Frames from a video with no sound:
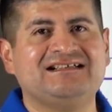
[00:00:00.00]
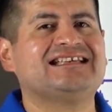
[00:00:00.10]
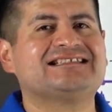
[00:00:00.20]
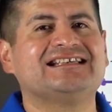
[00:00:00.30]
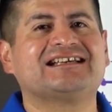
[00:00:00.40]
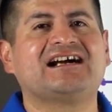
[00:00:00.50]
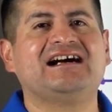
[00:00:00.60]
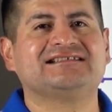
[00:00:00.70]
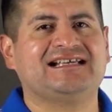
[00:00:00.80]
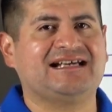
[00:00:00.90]
gets in
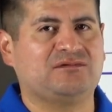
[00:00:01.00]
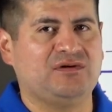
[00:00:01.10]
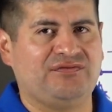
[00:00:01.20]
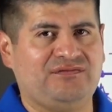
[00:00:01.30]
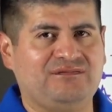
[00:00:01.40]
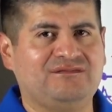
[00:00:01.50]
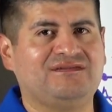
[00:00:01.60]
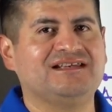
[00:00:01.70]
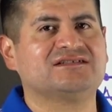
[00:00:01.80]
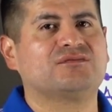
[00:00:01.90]
contact with
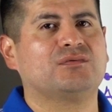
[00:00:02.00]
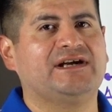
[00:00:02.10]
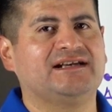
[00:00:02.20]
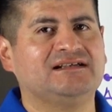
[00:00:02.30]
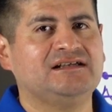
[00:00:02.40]
this thread.